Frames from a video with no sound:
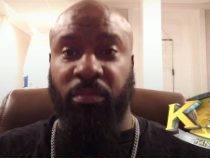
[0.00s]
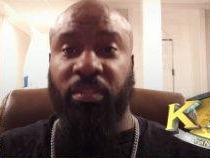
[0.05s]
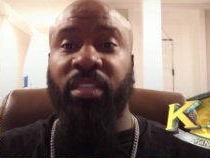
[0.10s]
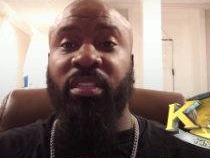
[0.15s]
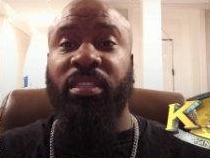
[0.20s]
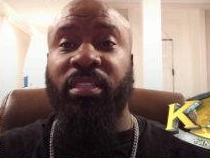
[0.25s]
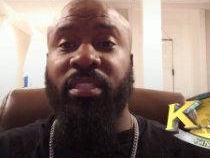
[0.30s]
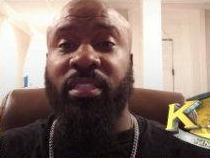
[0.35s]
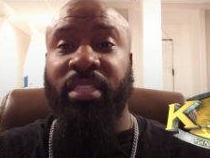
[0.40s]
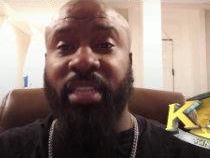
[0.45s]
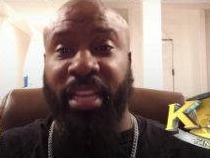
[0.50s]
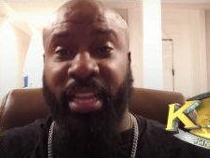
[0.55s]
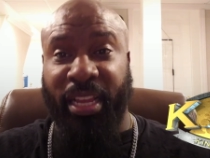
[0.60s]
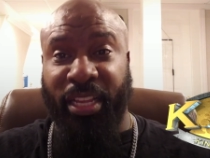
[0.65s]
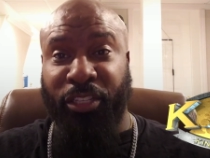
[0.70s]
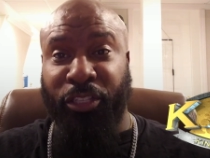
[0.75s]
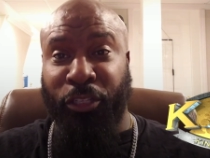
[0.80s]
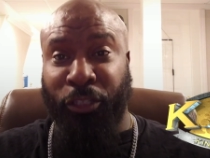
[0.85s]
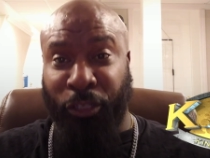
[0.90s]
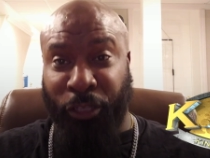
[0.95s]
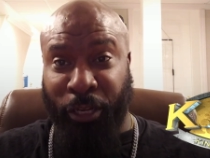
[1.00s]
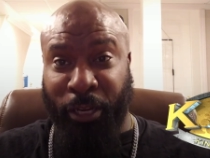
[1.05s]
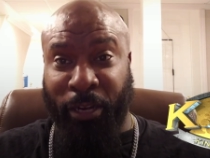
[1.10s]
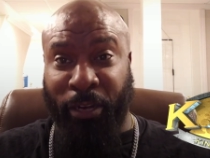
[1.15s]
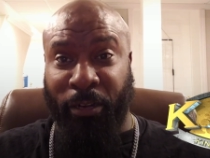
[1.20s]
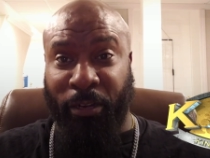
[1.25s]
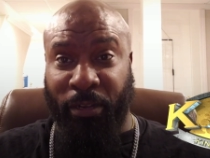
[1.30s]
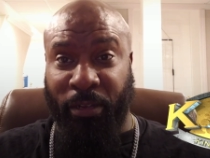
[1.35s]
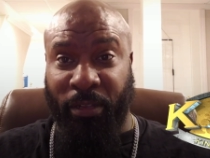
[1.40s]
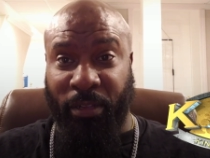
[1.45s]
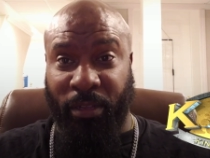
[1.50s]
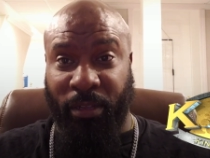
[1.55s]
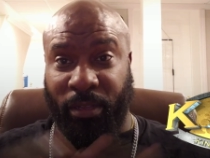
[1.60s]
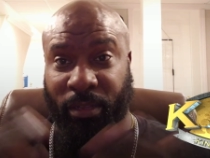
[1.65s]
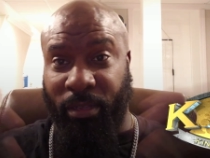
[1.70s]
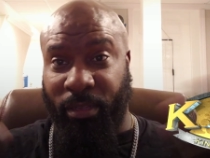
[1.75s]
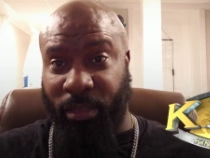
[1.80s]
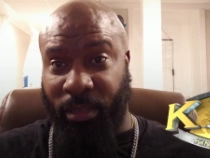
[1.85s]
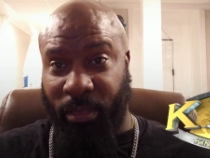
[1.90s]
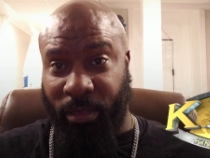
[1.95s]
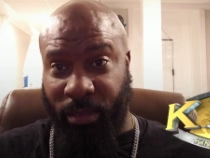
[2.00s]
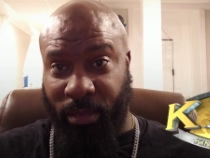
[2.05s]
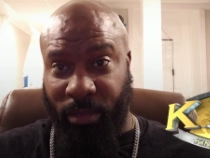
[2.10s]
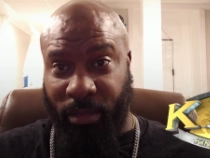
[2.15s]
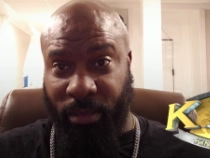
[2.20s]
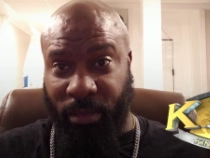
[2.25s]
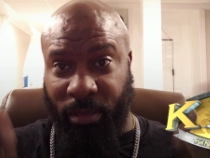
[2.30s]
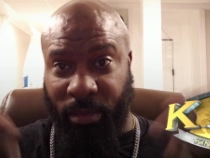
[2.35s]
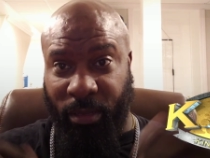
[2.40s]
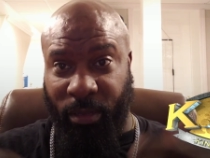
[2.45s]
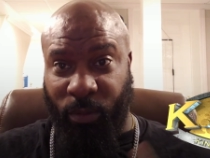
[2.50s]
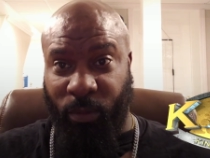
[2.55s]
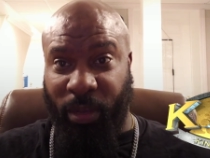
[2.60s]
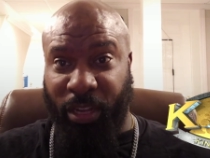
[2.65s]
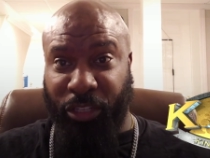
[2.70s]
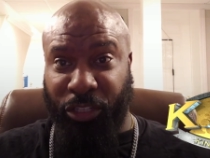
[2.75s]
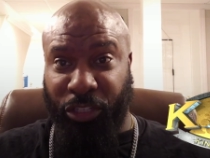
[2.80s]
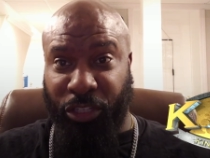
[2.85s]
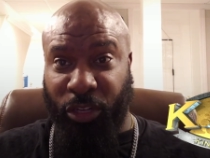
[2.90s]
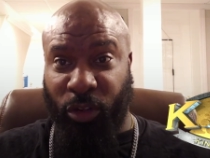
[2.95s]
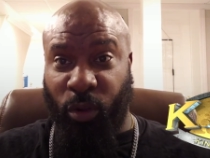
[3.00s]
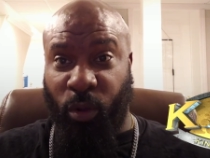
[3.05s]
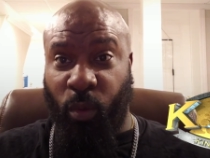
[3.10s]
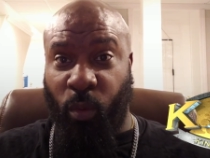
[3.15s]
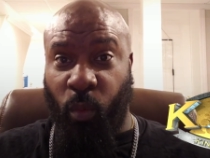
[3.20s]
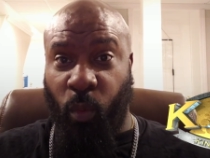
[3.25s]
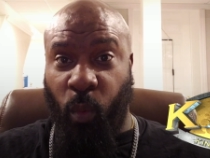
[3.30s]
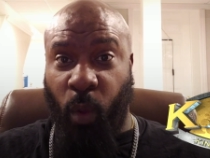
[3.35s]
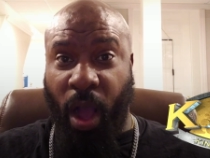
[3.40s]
this is to answer your question on